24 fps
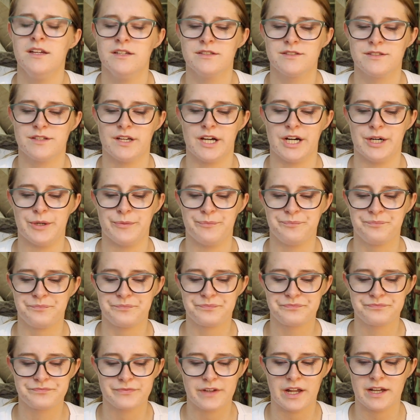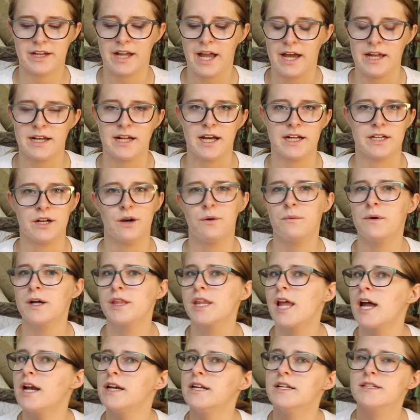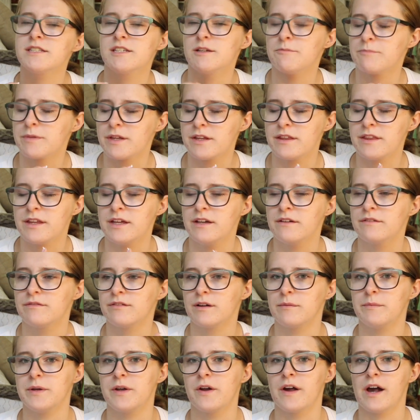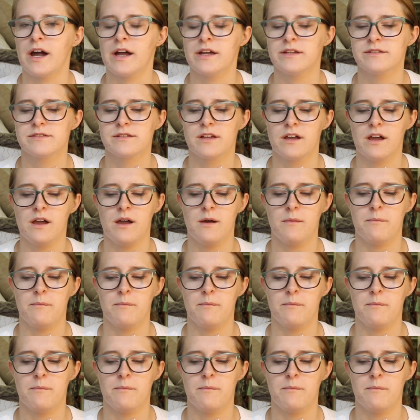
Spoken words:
So again, I don't want any sympathy from you guys,